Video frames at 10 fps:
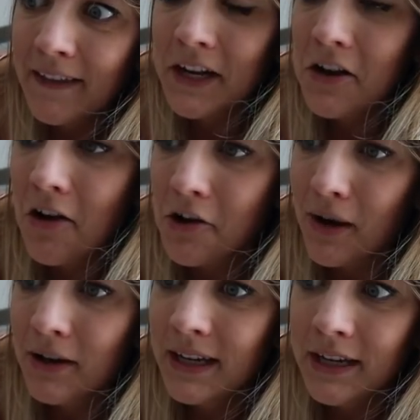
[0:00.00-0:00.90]
and then I can't go
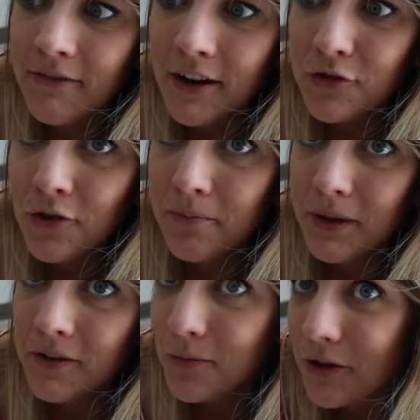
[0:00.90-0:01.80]
out and eat in a restaurant
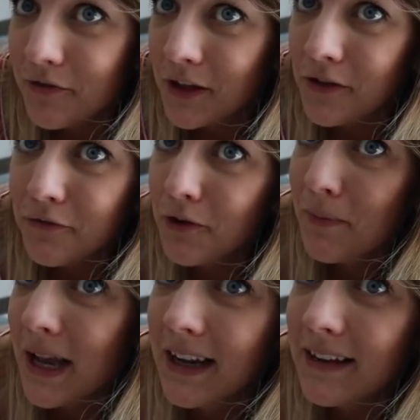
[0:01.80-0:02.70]
because what if they use real
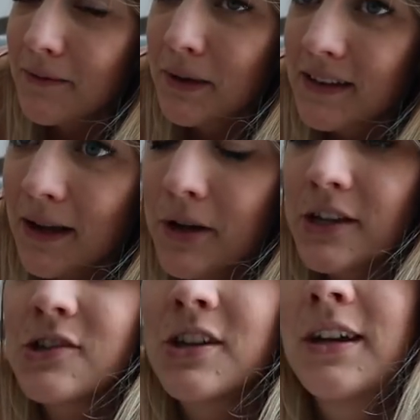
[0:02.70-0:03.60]
mayonnaise in my
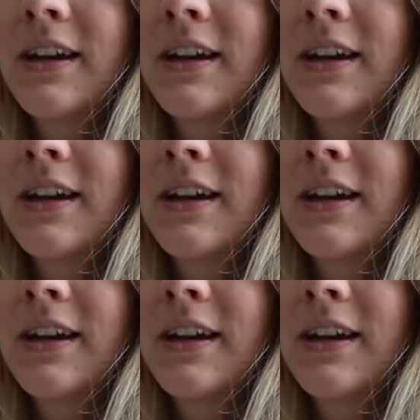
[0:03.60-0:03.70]
sandwich?